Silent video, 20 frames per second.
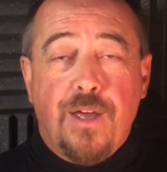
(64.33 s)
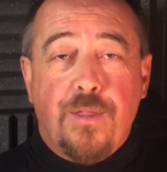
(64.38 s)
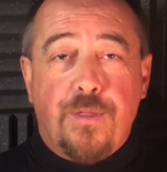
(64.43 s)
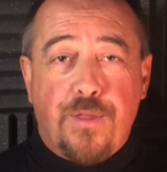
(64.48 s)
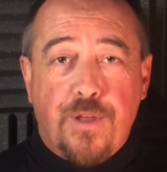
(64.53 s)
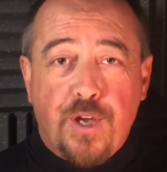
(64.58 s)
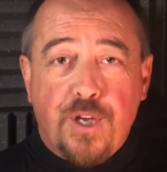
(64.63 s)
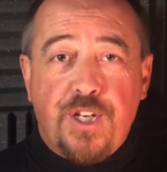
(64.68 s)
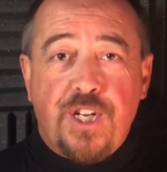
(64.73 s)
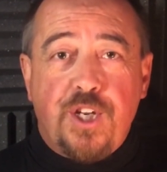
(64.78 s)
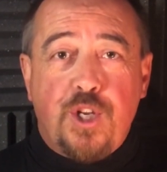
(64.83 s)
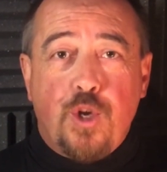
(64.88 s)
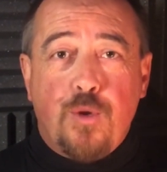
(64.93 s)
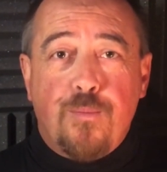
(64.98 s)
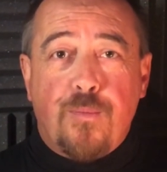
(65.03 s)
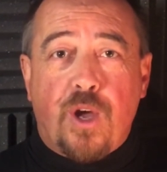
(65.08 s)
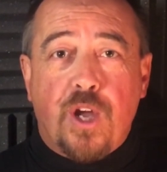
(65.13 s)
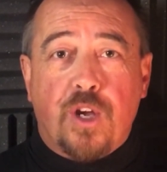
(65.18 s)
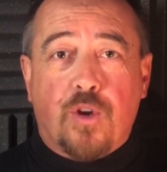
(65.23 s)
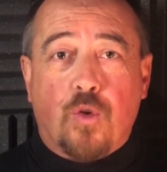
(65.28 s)
32
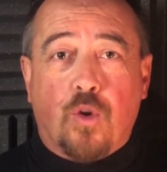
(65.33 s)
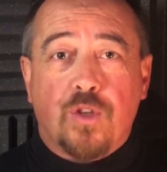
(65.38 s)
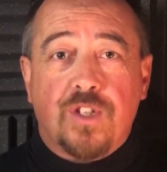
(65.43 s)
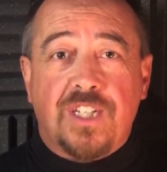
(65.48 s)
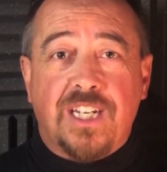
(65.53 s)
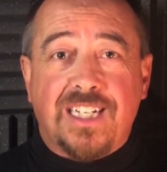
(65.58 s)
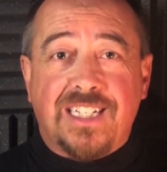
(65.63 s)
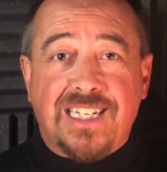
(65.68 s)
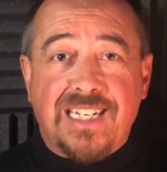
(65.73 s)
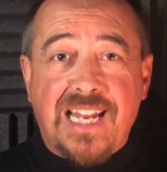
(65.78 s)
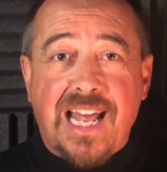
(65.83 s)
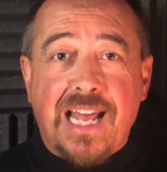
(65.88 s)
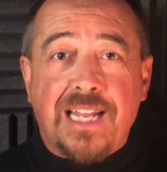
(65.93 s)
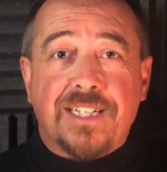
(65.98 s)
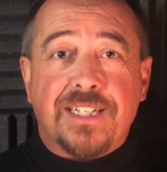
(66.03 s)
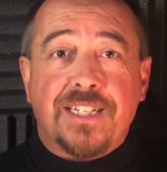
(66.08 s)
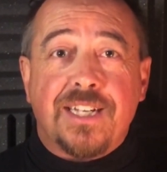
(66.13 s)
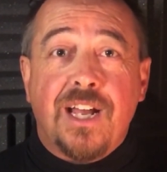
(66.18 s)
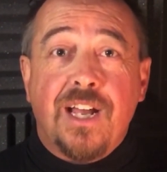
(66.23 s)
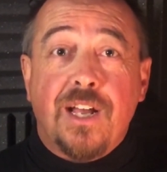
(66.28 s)
microns is
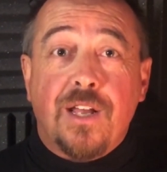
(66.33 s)
less